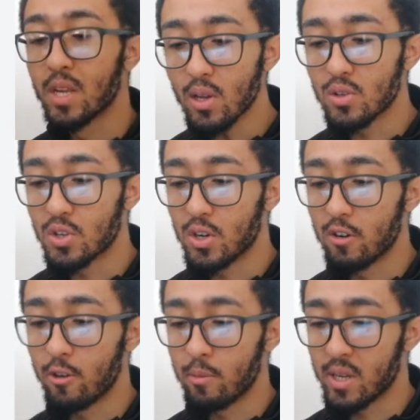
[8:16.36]

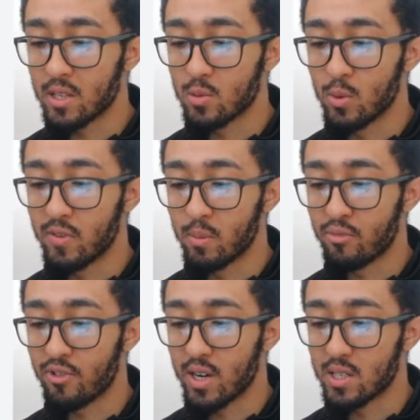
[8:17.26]
Scenario mix within
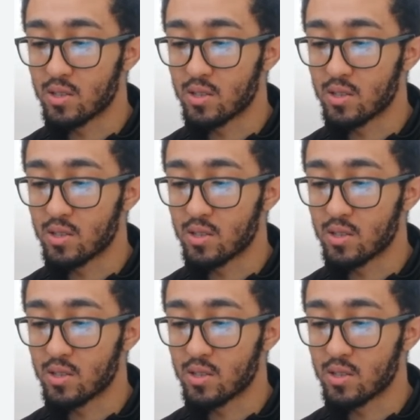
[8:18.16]
price